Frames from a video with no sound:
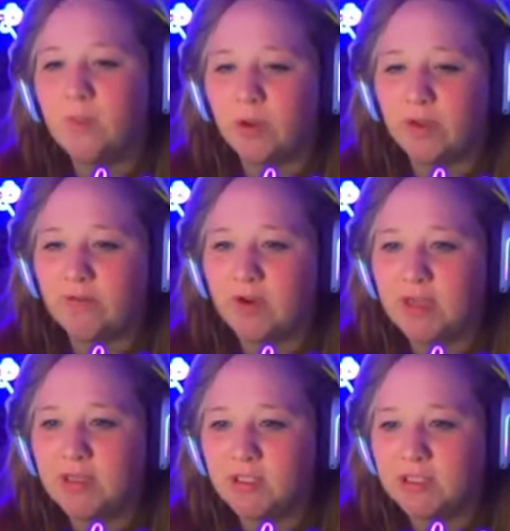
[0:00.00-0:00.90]

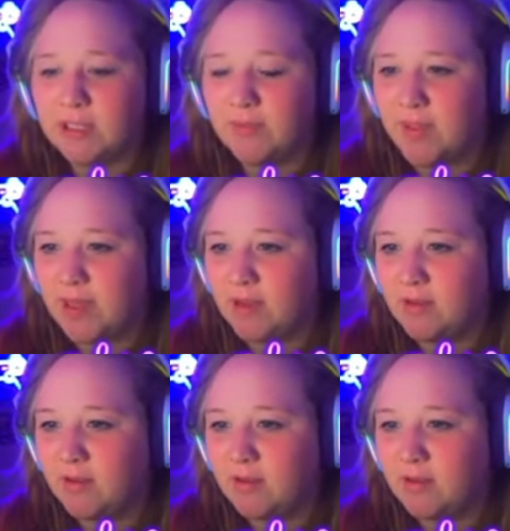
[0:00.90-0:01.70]
boyfriend or something?